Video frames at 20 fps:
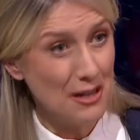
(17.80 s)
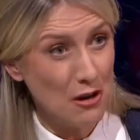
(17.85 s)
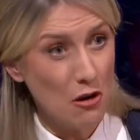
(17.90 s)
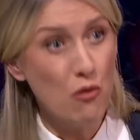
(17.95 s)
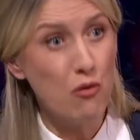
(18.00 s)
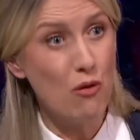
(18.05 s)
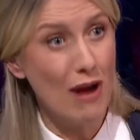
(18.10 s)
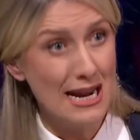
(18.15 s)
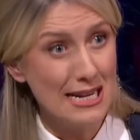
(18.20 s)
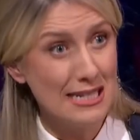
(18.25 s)

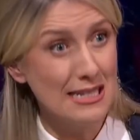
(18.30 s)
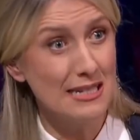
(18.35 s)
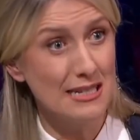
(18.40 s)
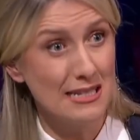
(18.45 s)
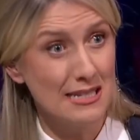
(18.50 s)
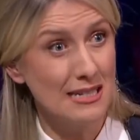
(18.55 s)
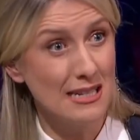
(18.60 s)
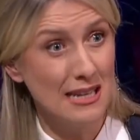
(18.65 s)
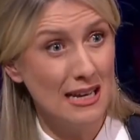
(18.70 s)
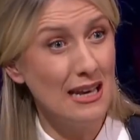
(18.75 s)
that a
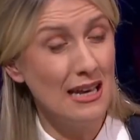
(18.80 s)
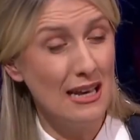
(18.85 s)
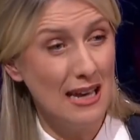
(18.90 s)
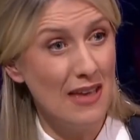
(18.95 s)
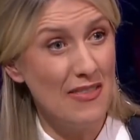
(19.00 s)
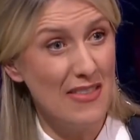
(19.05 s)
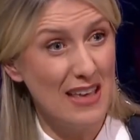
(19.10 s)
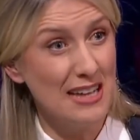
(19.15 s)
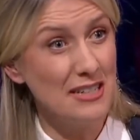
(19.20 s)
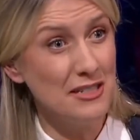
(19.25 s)
crisis
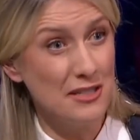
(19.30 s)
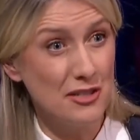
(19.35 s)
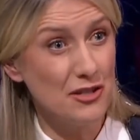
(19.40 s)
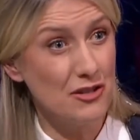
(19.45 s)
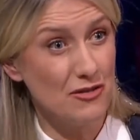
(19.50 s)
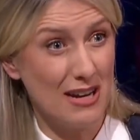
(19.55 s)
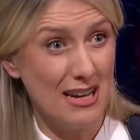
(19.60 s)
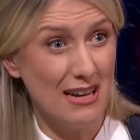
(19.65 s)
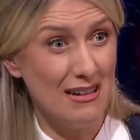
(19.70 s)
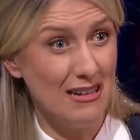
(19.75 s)
in the
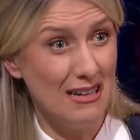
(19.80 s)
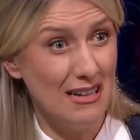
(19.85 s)
industry?